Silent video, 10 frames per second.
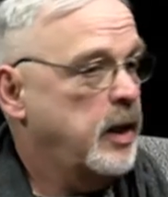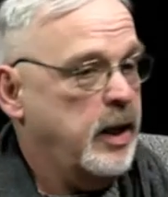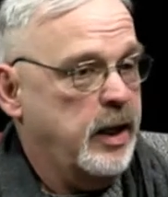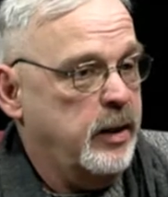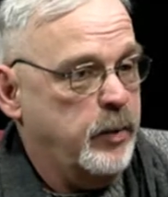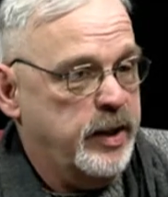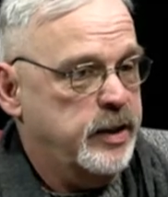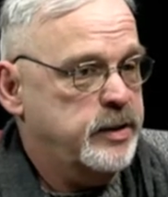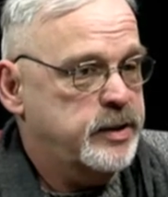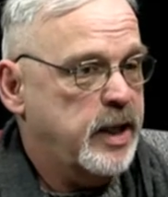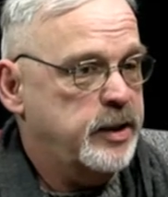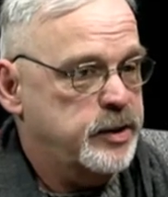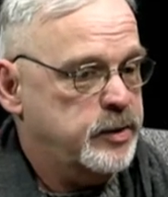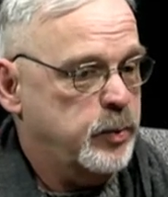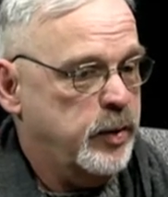And we didn't stay
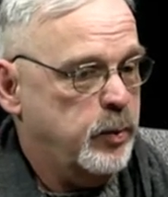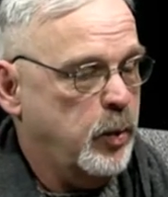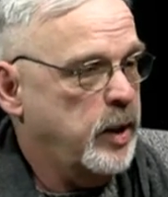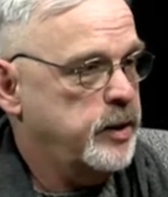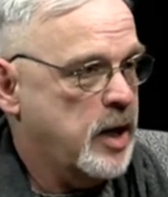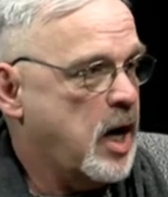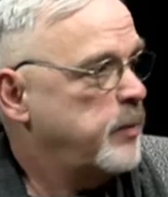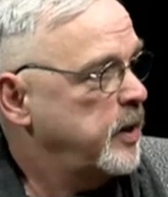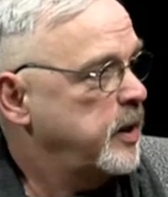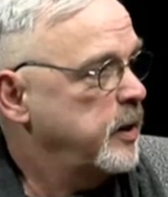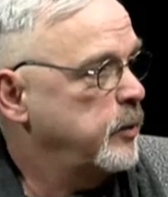just with one topic.